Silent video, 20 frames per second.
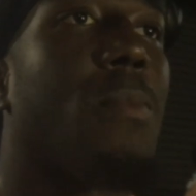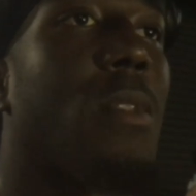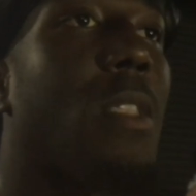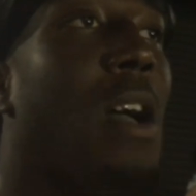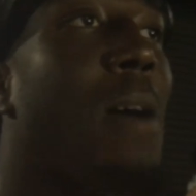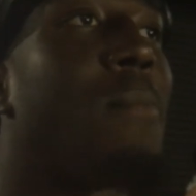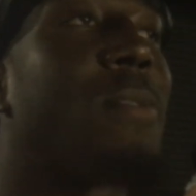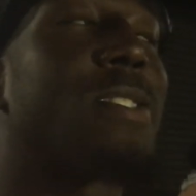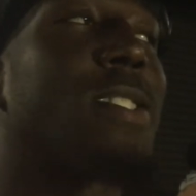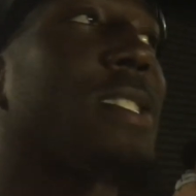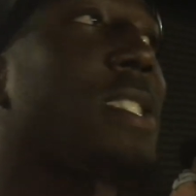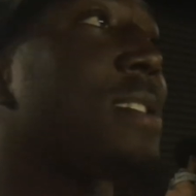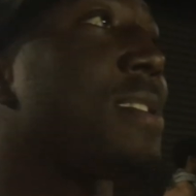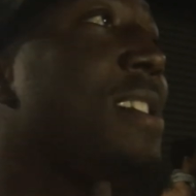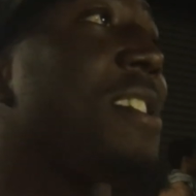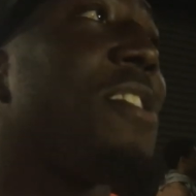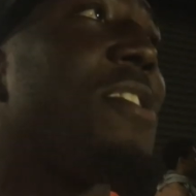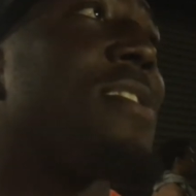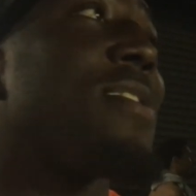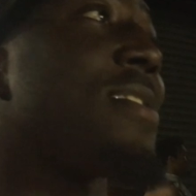I'm gonna just
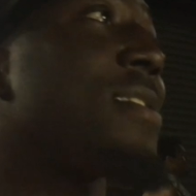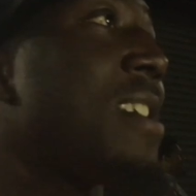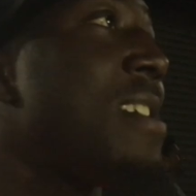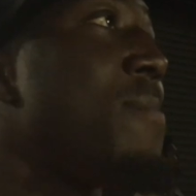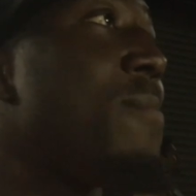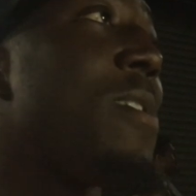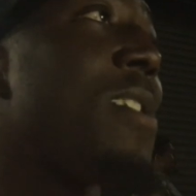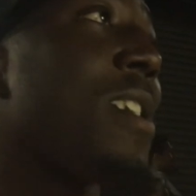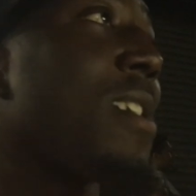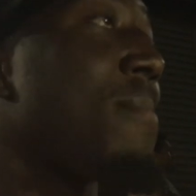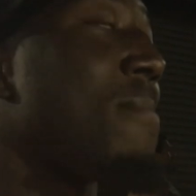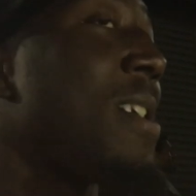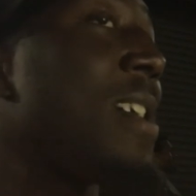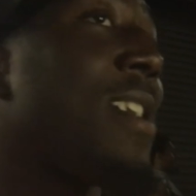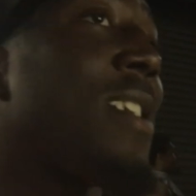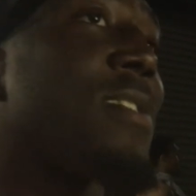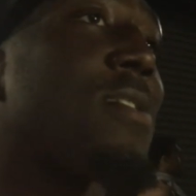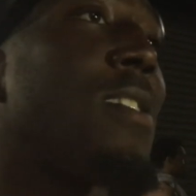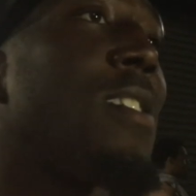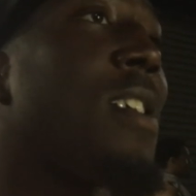continue to just keep working, man.
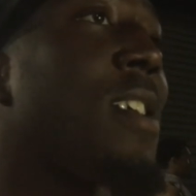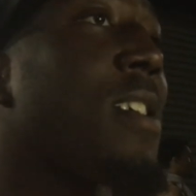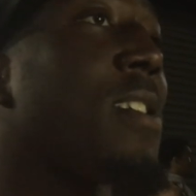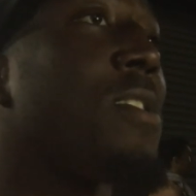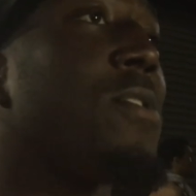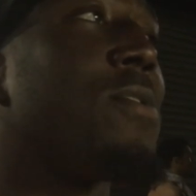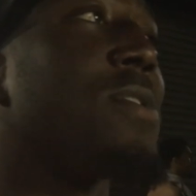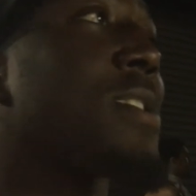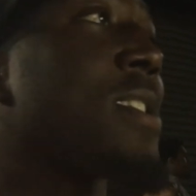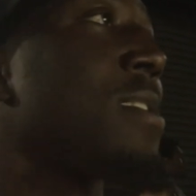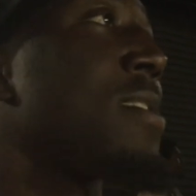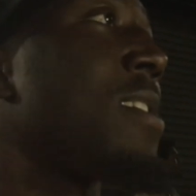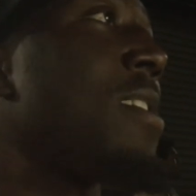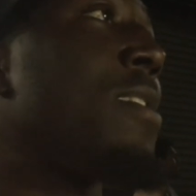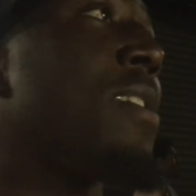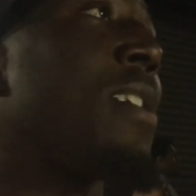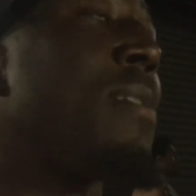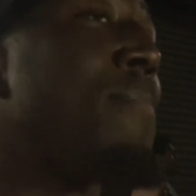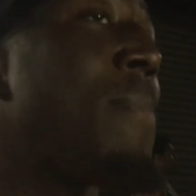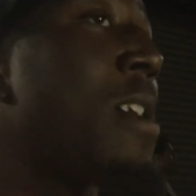That's all I can do. Just
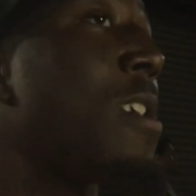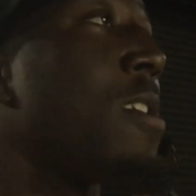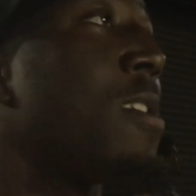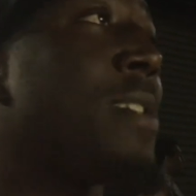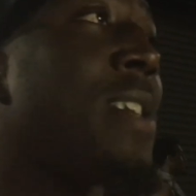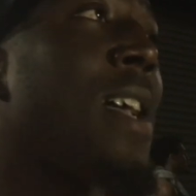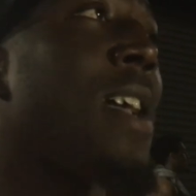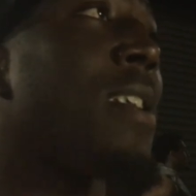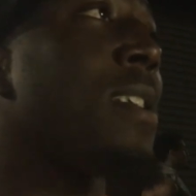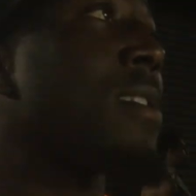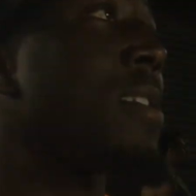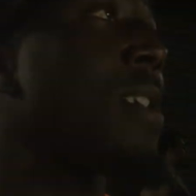continue to get better day in